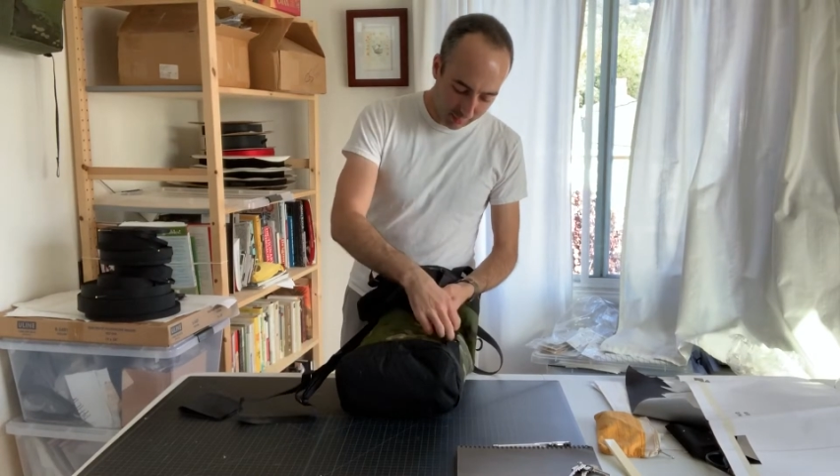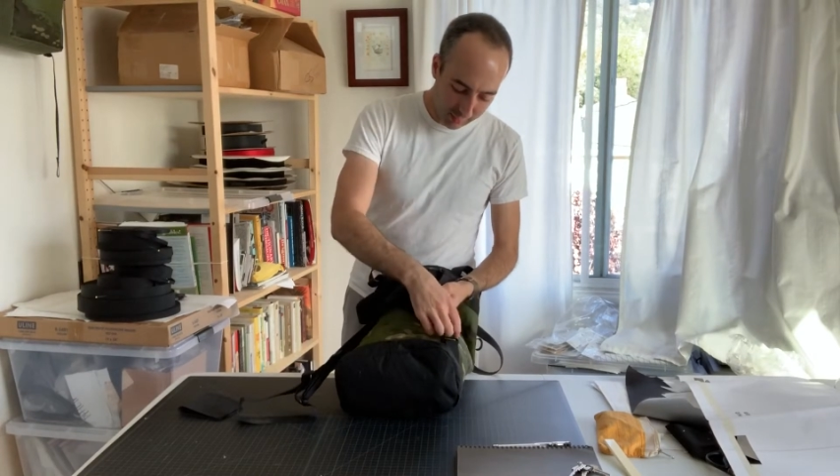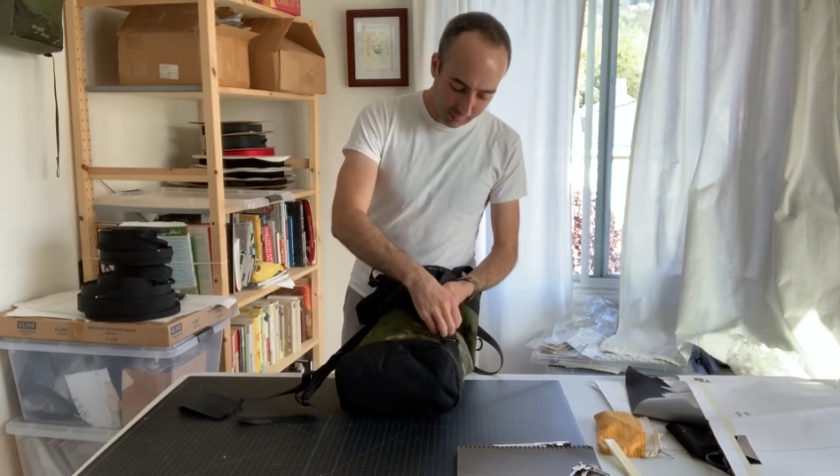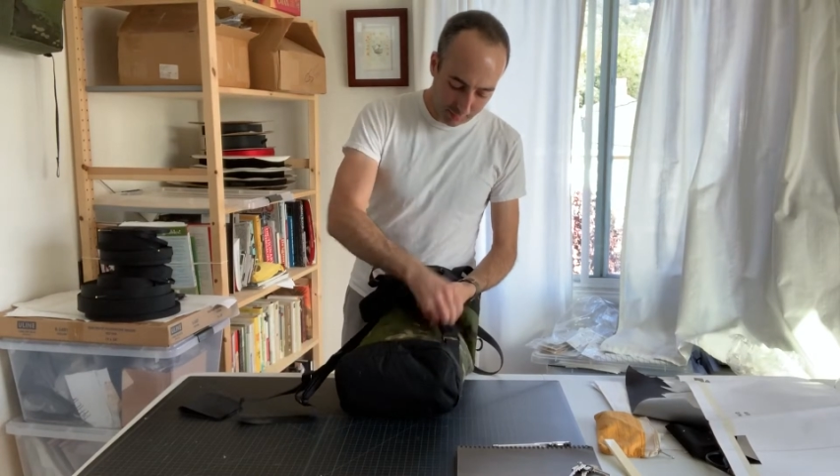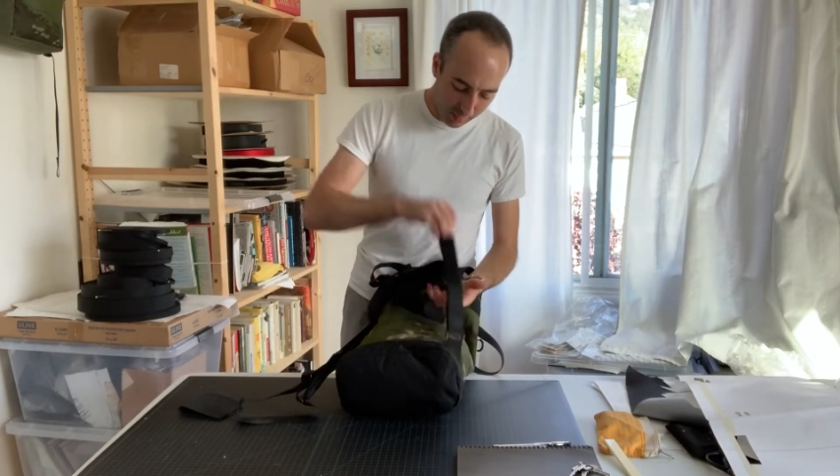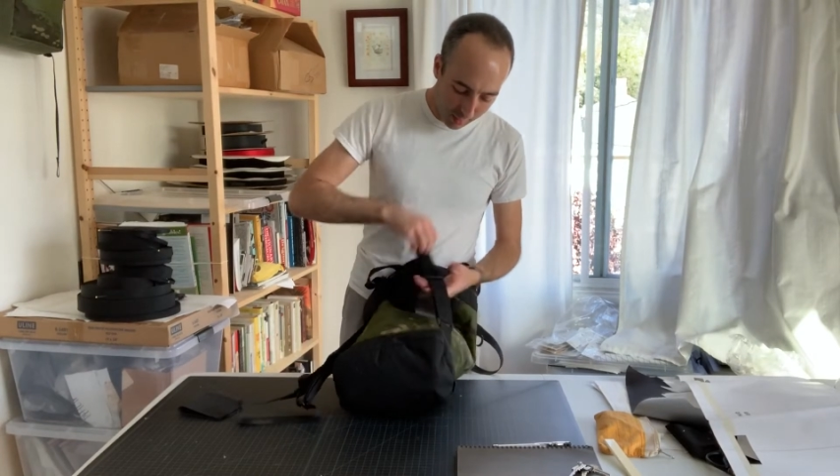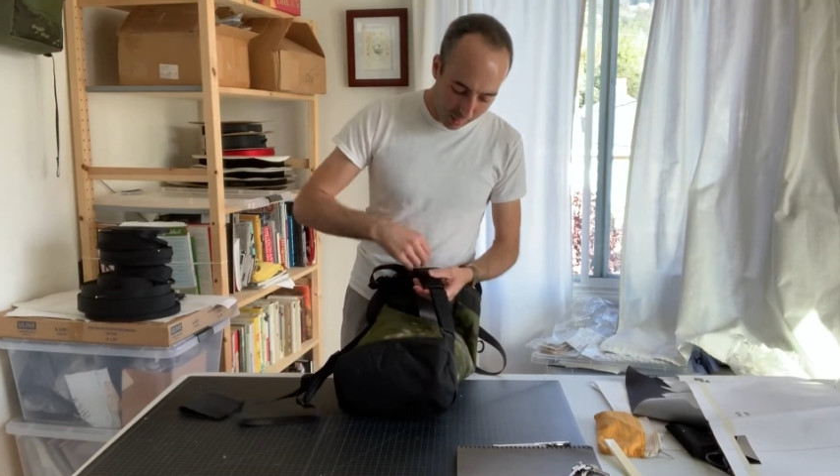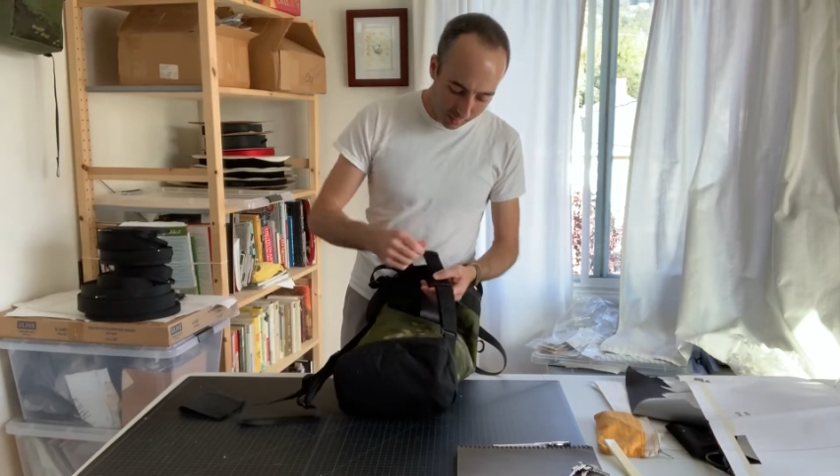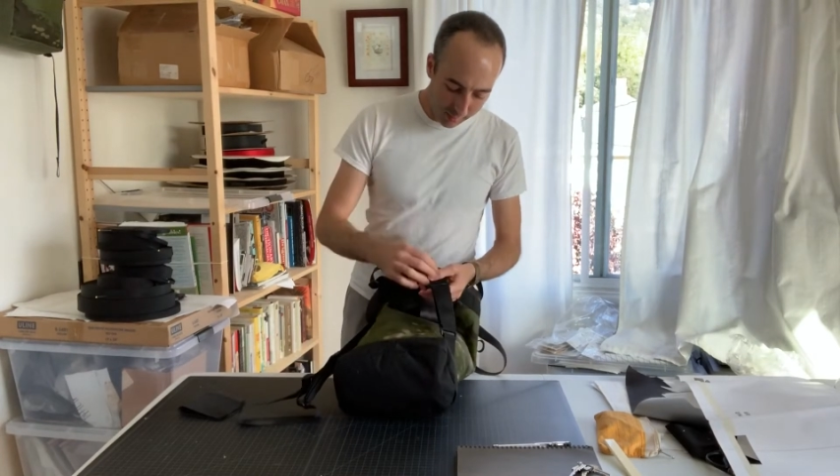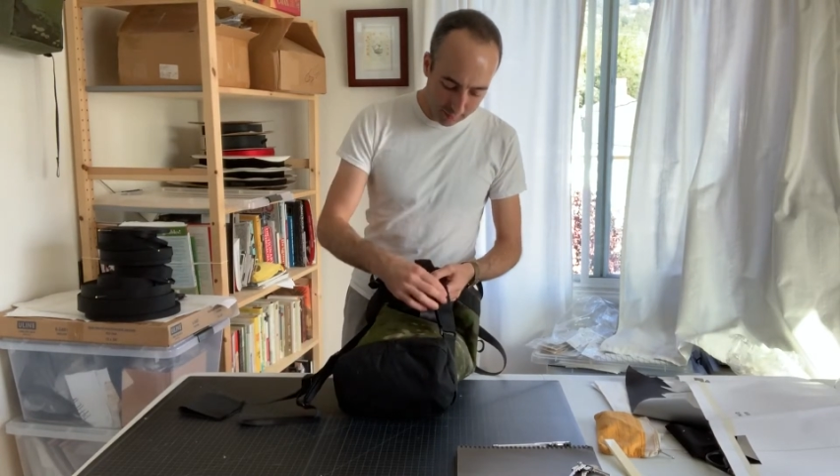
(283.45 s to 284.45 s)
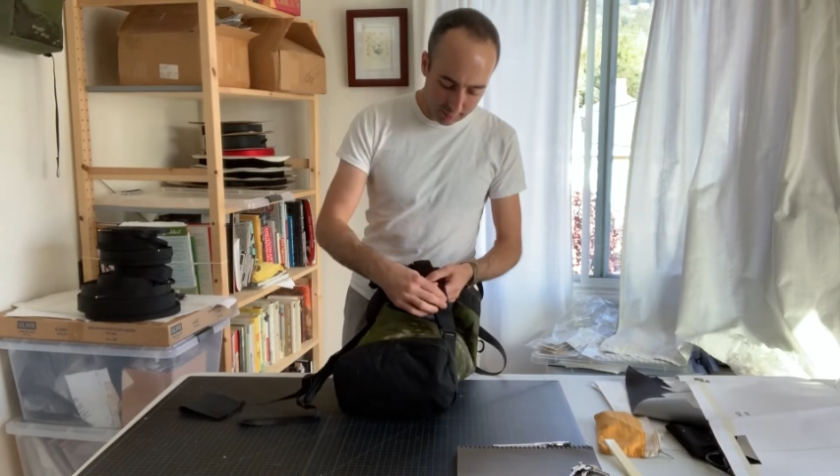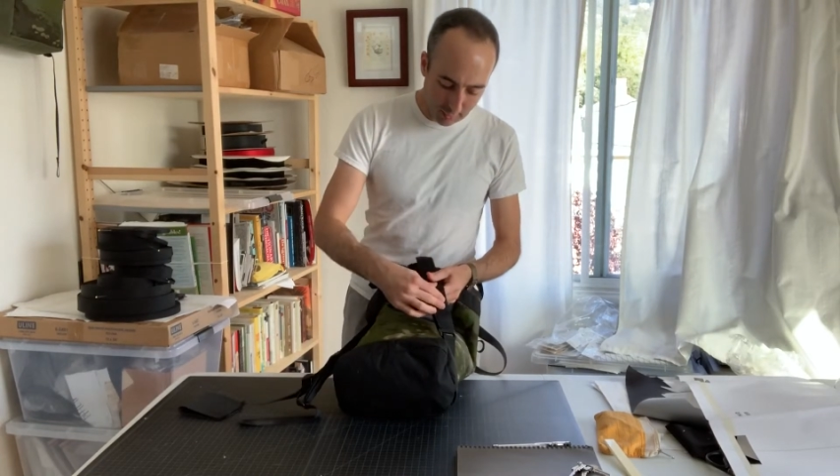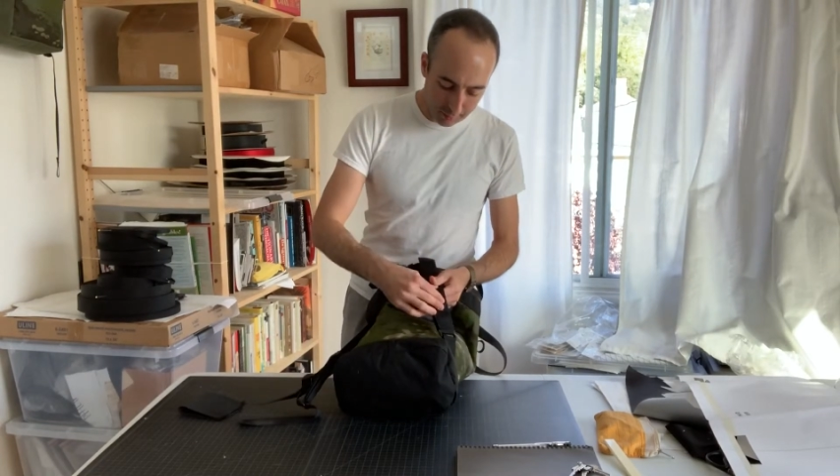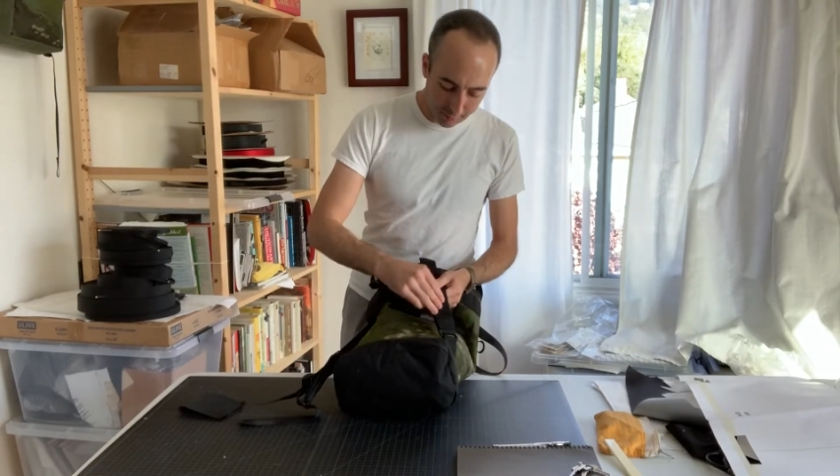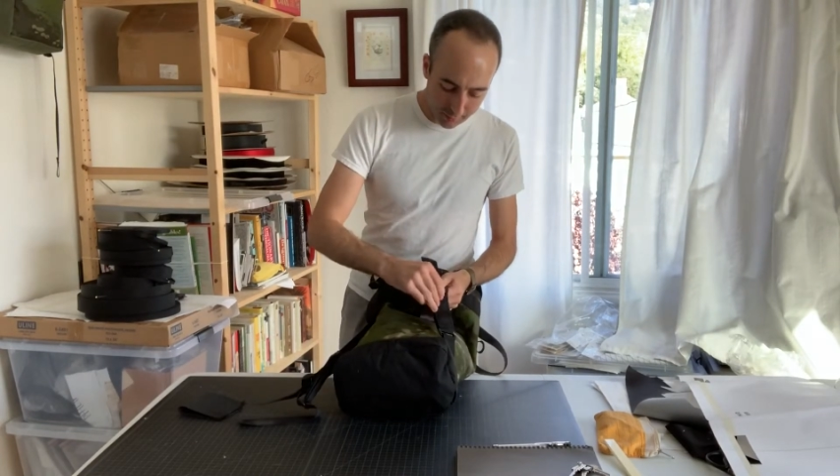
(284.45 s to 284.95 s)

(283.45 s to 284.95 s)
and these all have a double